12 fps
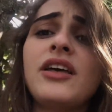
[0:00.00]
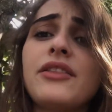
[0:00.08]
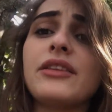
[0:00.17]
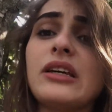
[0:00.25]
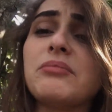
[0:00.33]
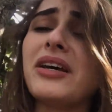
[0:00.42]

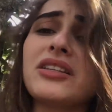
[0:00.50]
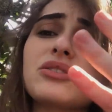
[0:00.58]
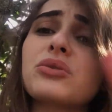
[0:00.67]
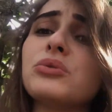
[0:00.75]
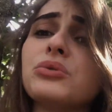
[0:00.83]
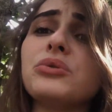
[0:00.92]
that med
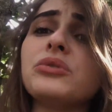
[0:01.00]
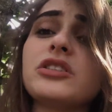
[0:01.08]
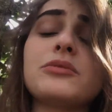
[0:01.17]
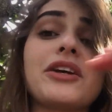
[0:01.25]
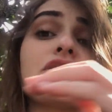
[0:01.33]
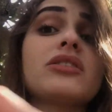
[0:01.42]
schools,
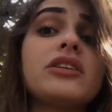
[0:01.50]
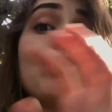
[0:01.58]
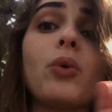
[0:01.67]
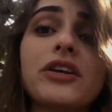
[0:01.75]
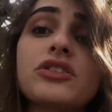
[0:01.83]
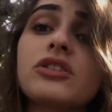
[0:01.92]
especially
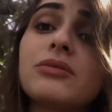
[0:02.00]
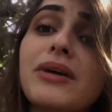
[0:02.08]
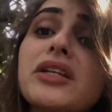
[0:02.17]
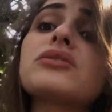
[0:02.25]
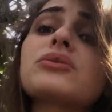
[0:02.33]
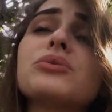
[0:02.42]
Western
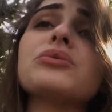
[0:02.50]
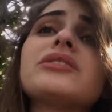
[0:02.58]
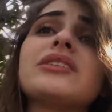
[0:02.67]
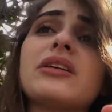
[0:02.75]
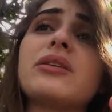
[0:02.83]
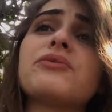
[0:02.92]
med schools,
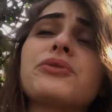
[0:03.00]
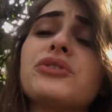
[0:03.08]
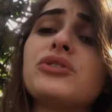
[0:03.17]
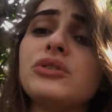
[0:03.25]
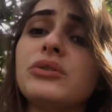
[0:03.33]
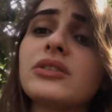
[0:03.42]
set for
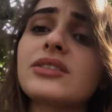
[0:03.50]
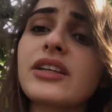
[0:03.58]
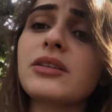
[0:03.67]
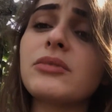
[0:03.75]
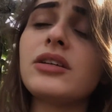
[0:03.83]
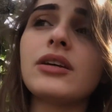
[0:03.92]
students
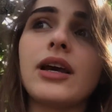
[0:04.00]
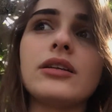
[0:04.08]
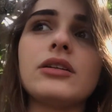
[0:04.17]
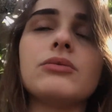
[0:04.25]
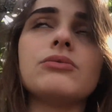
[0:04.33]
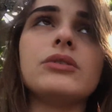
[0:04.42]
like me, and
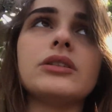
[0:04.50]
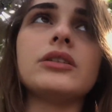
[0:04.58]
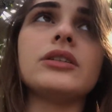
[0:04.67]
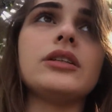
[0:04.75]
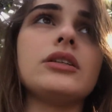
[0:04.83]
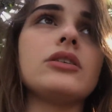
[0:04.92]
it
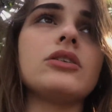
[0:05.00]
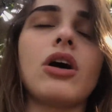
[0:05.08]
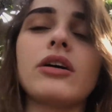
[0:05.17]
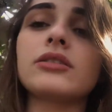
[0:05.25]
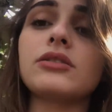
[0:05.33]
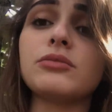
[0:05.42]
really
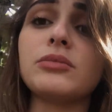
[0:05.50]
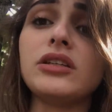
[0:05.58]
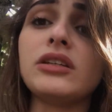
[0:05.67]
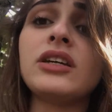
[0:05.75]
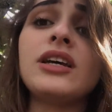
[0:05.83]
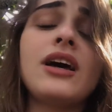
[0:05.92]
got to me.